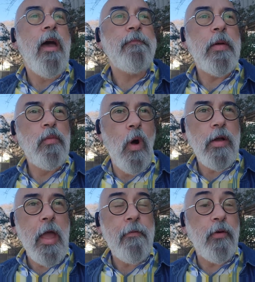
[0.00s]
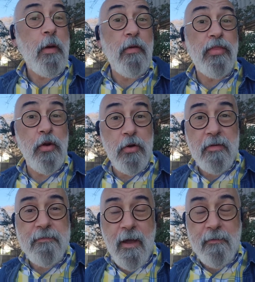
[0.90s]
I have been walking for about
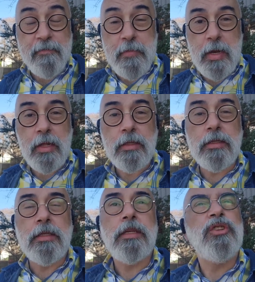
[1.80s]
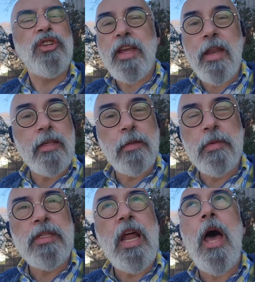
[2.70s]
35 minutes, just getting some
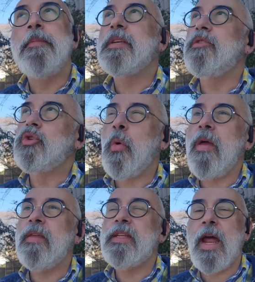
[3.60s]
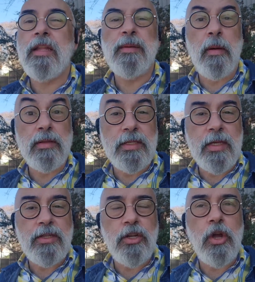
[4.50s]
steps, enjoying the day. It's about
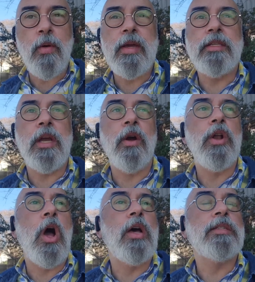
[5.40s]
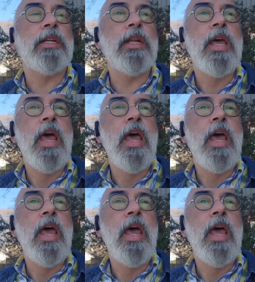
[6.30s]
60 degrees here in Austin.